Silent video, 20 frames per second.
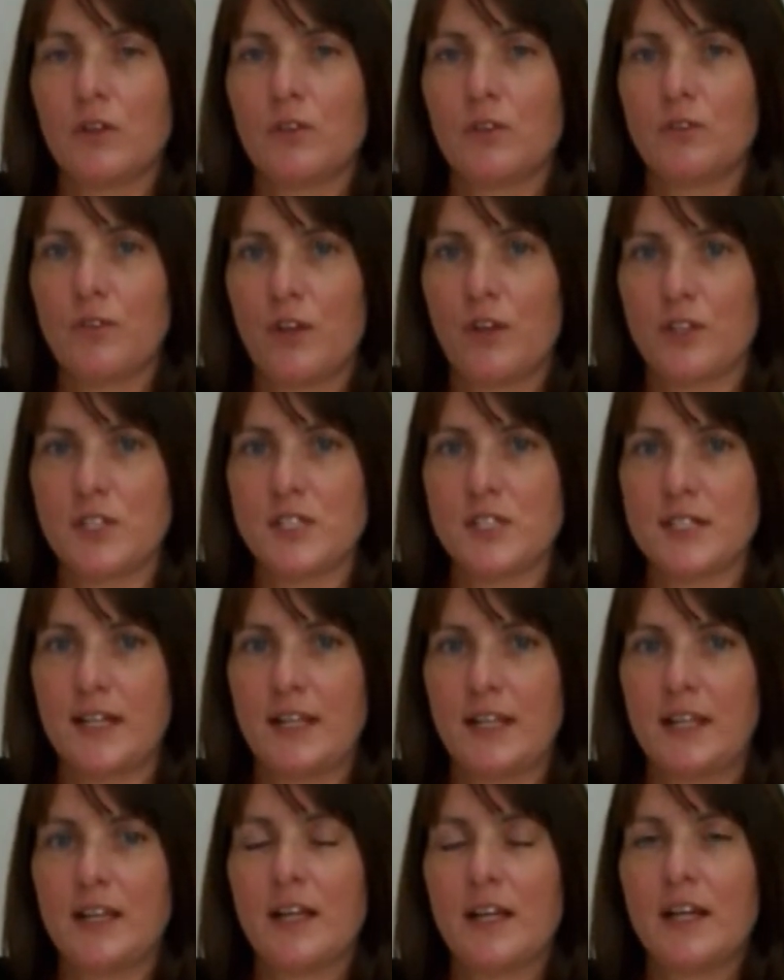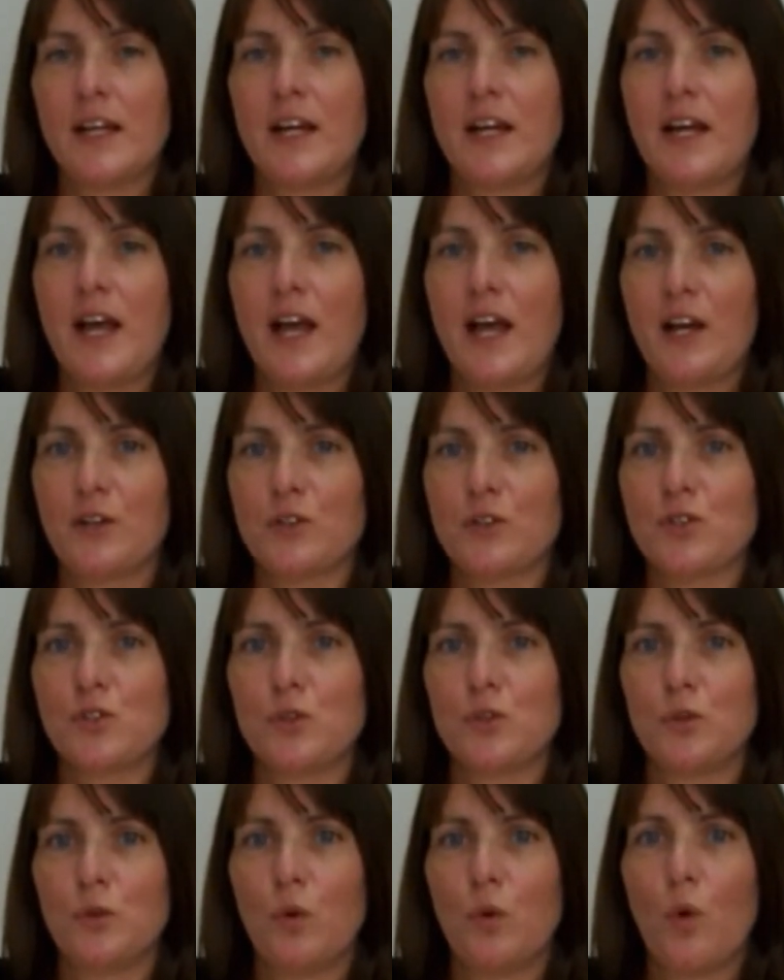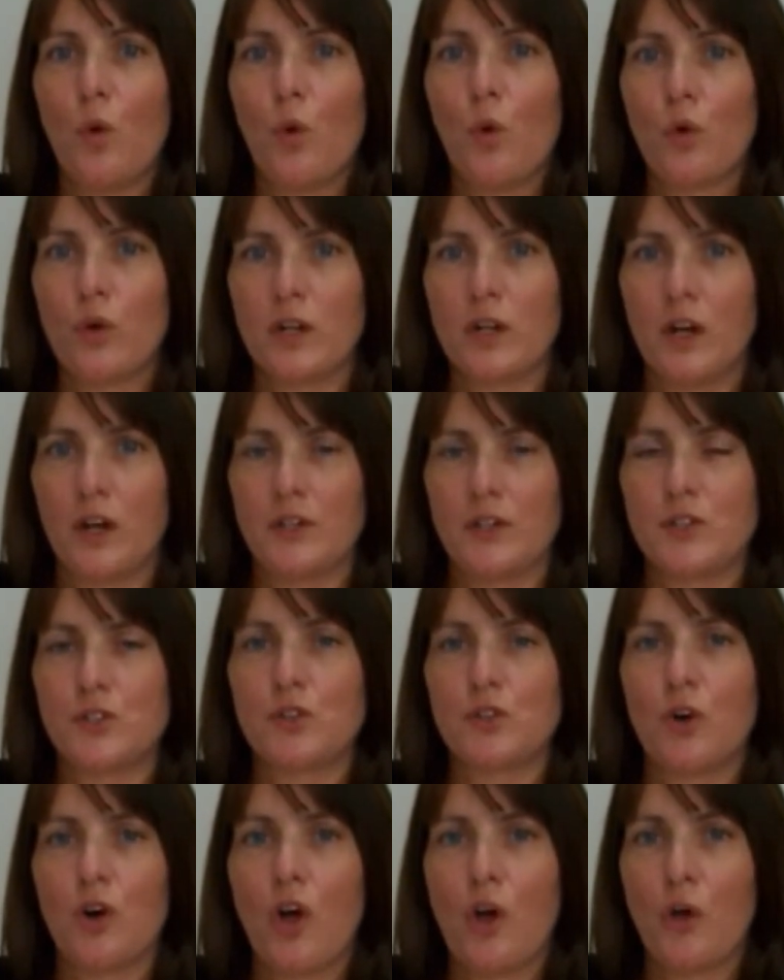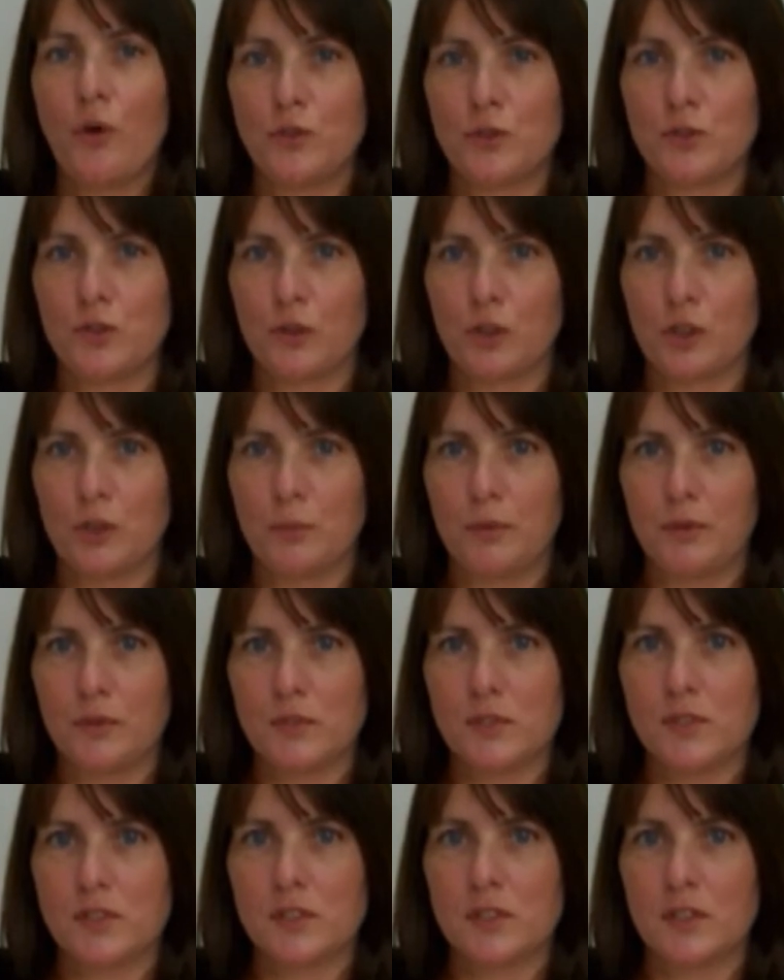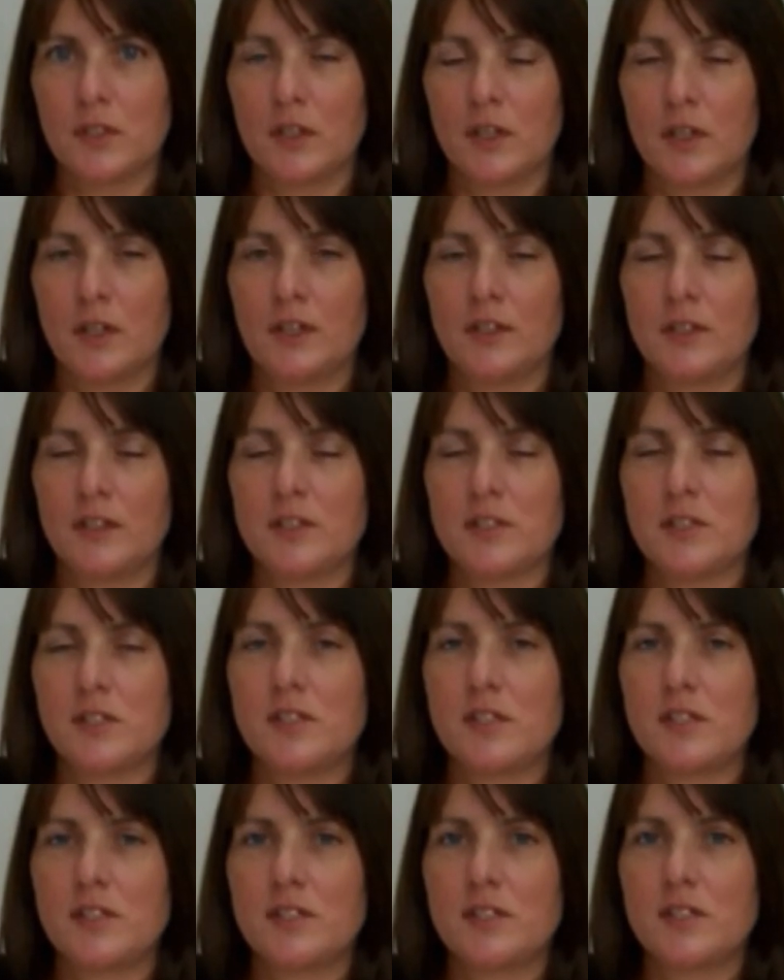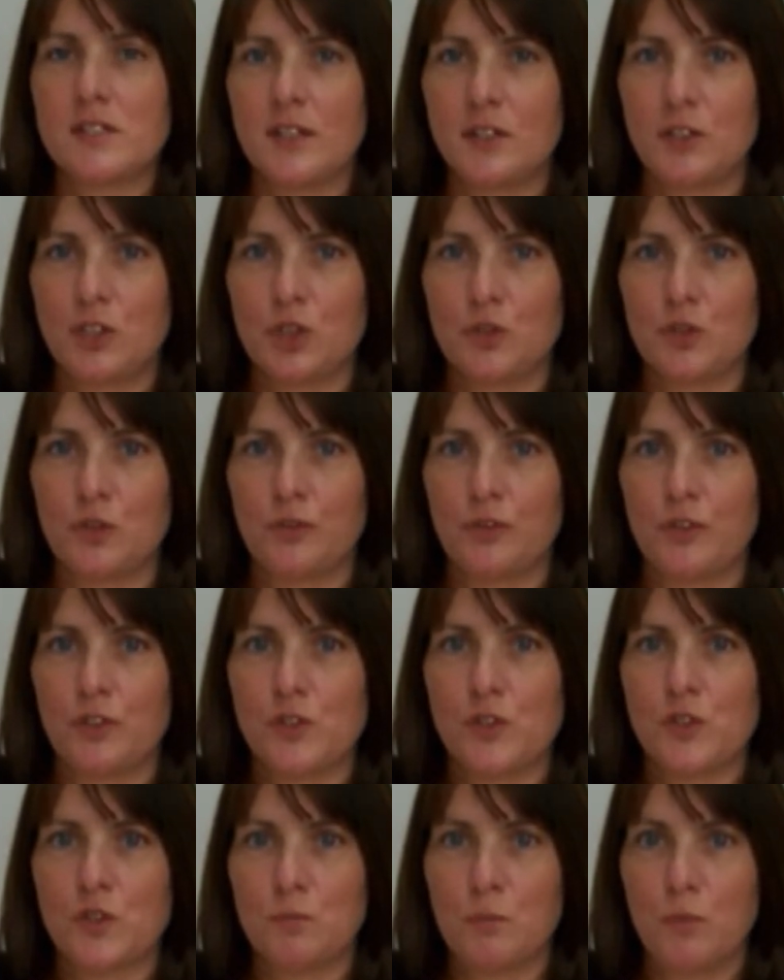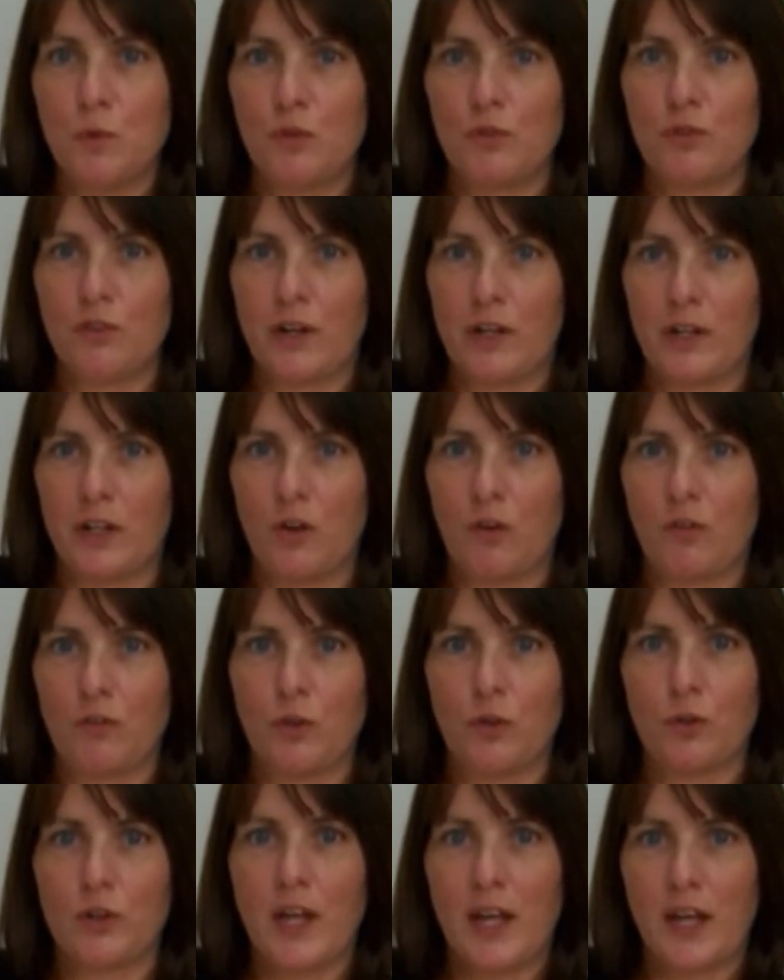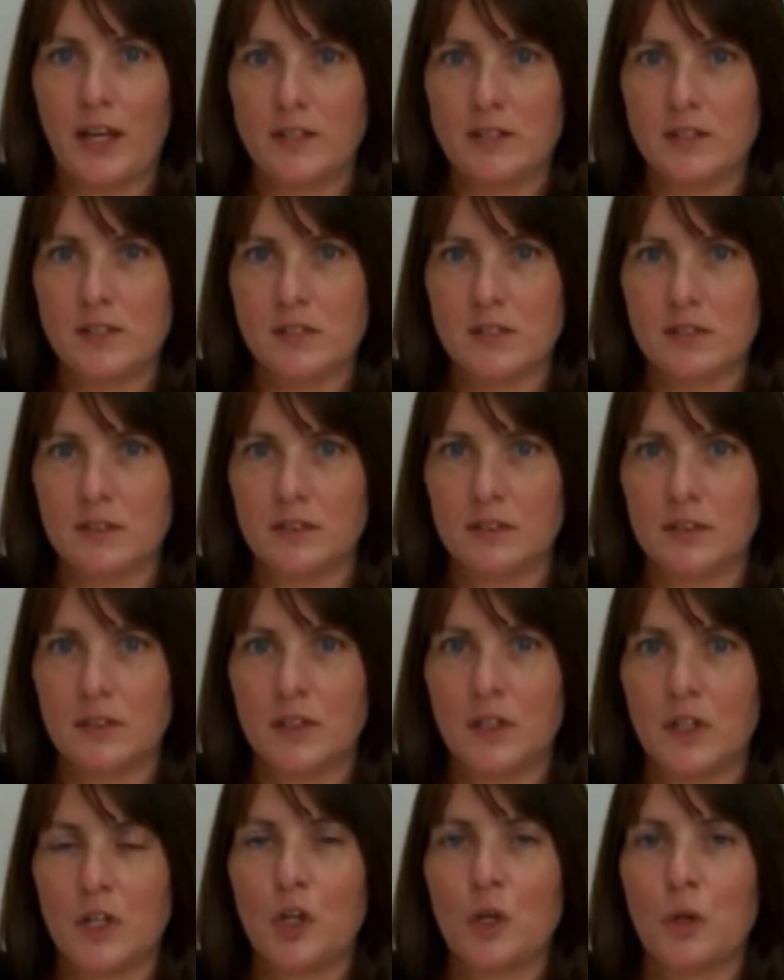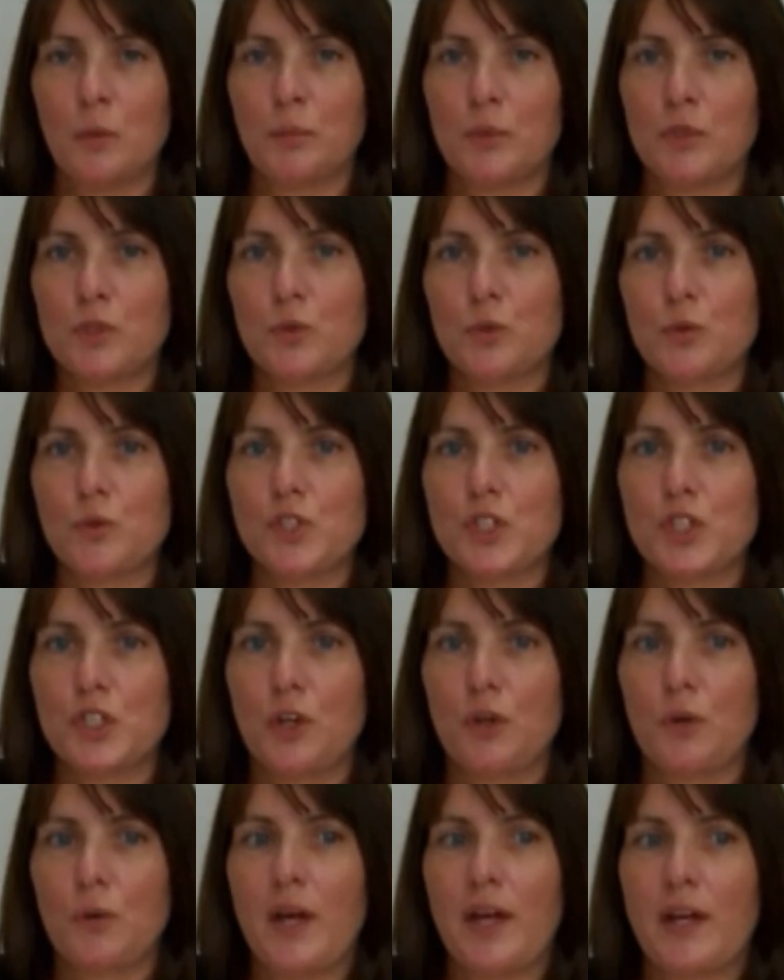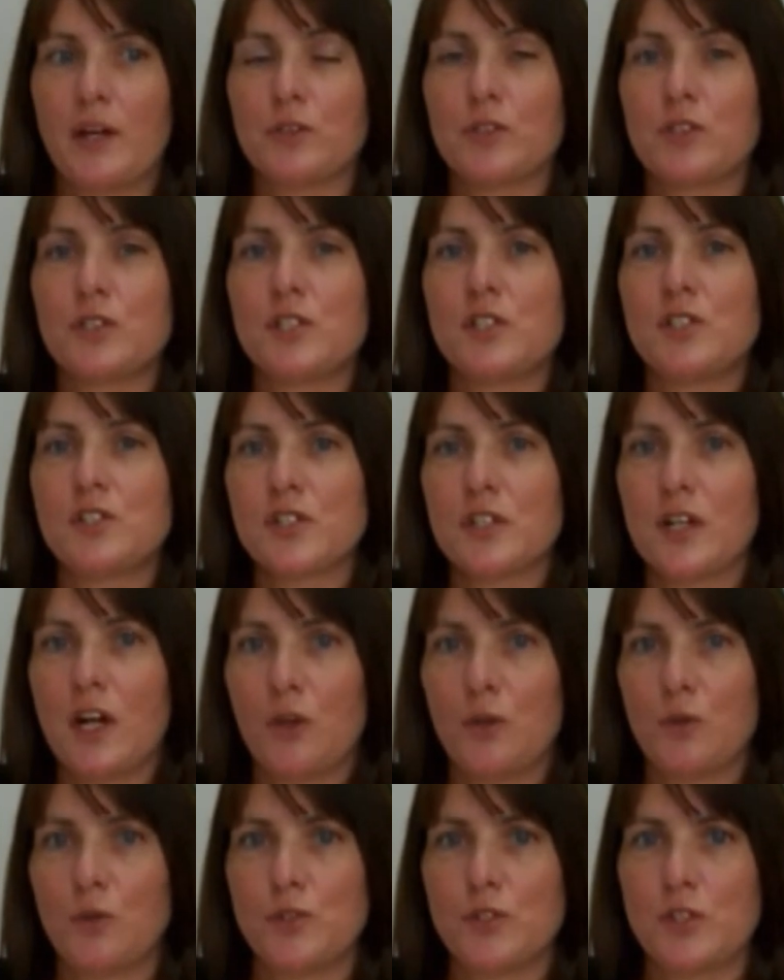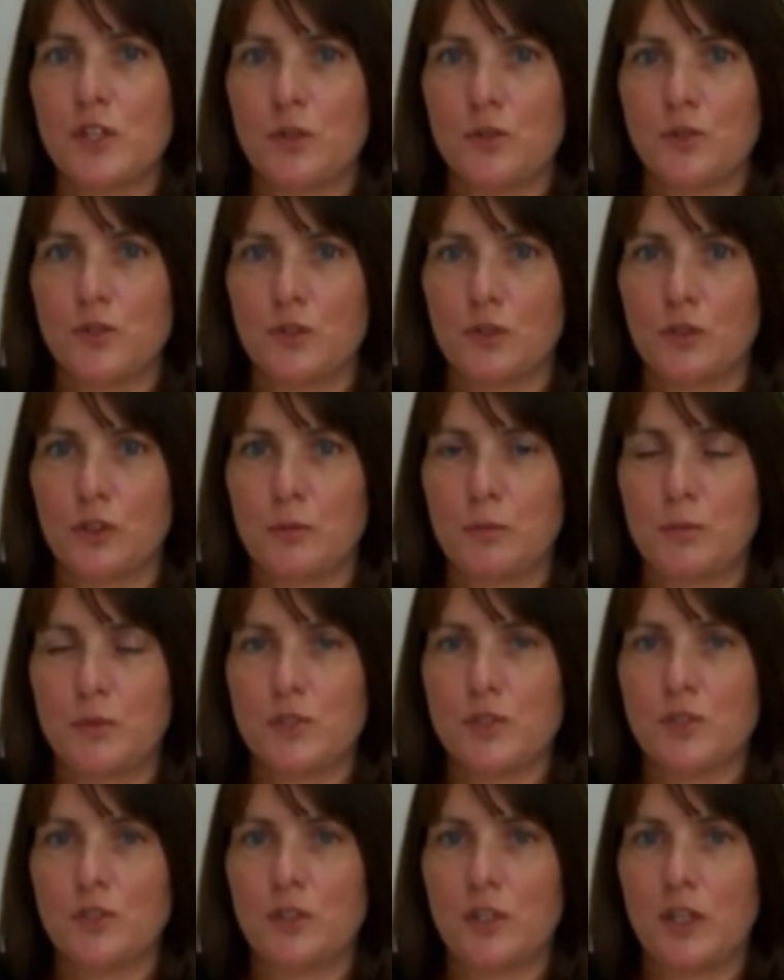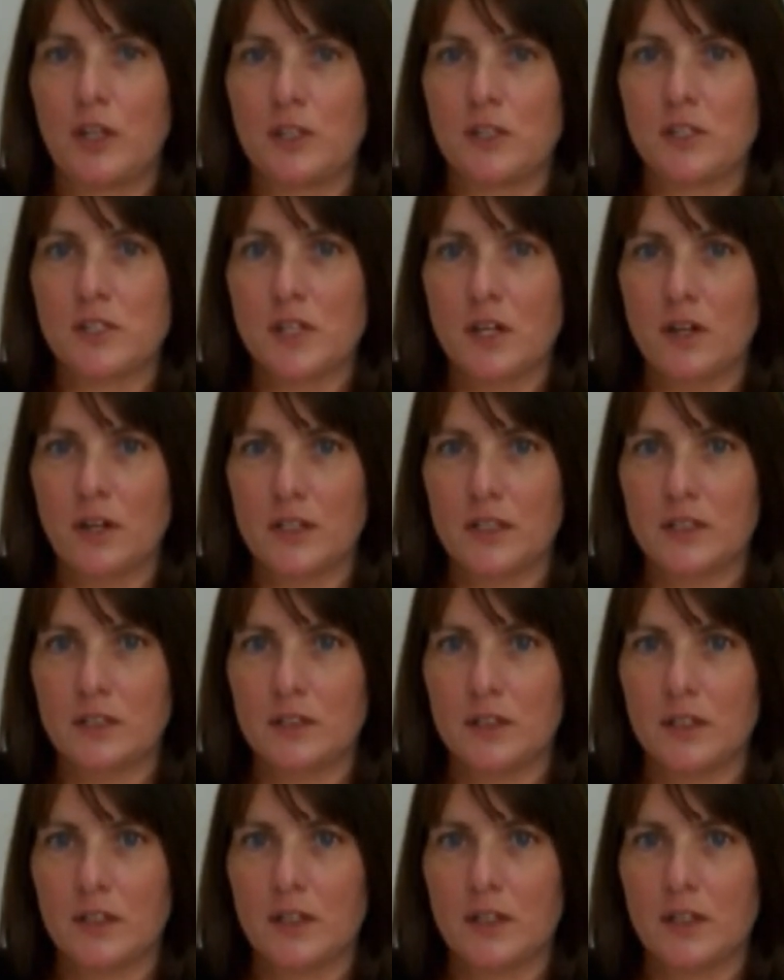Firstly, how to organise your own documents. This is essential for the smooth running of your case, but also how to disclose those documents to the other side